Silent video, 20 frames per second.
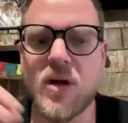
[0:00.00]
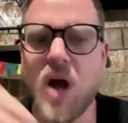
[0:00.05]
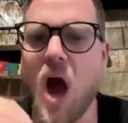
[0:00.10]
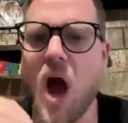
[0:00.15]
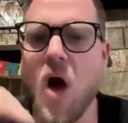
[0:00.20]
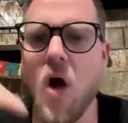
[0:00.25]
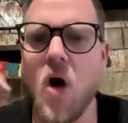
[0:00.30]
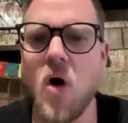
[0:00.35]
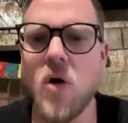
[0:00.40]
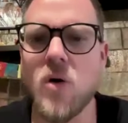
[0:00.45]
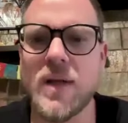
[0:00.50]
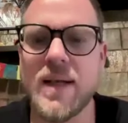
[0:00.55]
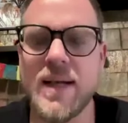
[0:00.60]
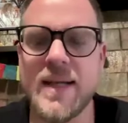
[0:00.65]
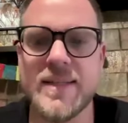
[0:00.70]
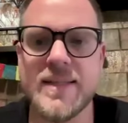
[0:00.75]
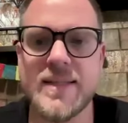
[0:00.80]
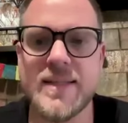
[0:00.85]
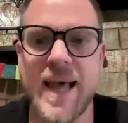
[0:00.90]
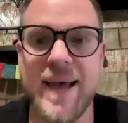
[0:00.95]

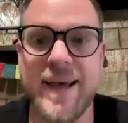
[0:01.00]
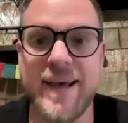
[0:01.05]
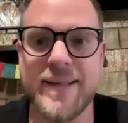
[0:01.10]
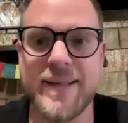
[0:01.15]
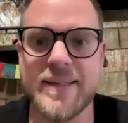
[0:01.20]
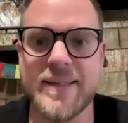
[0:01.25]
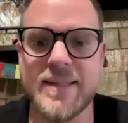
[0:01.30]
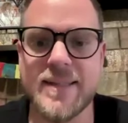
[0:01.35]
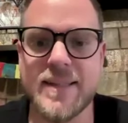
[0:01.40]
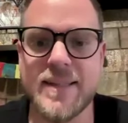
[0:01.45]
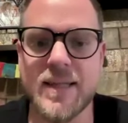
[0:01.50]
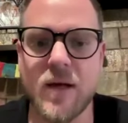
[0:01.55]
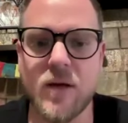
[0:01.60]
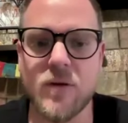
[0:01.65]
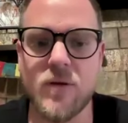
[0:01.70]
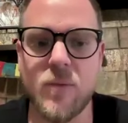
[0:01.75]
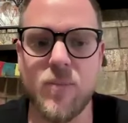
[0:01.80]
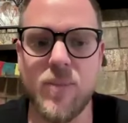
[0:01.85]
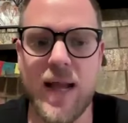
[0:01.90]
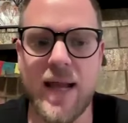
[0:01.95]
Countless ants
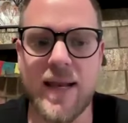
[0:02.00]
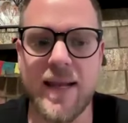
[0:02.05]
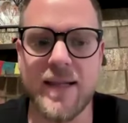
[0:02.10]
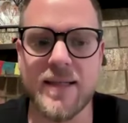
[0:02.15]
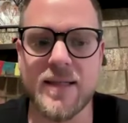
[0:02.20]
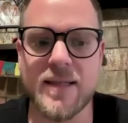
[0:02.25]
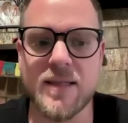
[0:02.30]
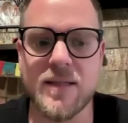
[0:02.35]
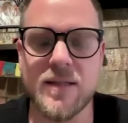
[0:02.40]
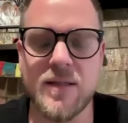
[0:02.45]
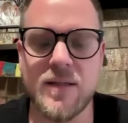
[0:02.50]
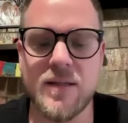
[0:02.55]
on the planet.